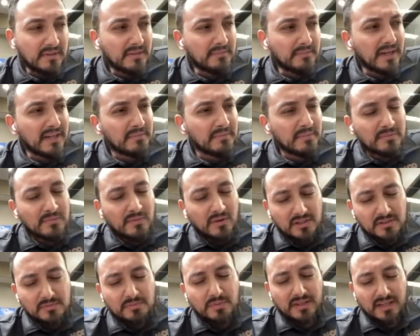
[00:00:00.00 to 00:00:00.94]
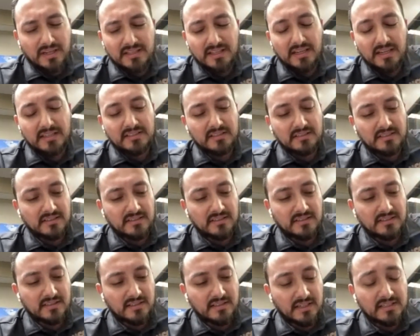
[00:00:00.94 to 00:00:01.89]
it might have been March, but I, I did
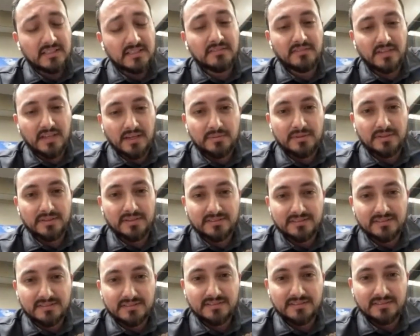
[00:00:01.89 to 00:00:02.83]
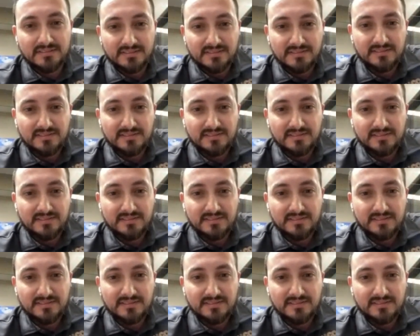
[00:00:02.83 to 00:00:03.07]
the I did the VIP. You did